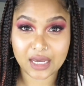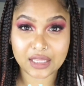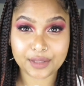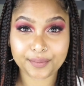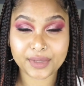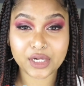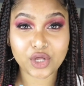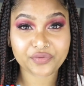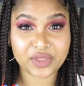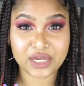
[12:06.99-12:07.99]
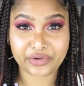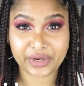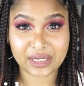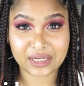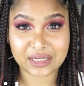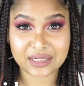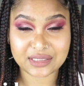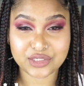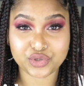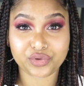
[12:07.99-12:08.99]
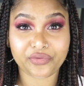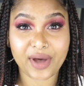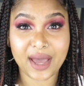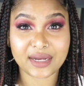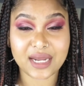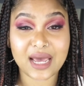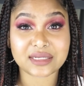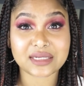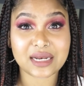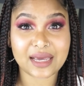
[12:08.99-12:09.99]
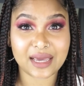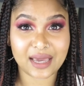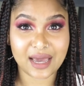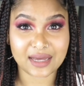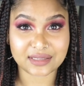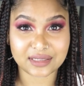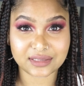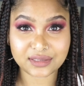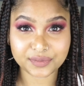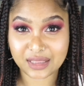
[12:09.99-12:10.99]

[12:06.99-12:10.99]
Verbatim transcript: in the middle of the ingredient list you'll find azelaic acid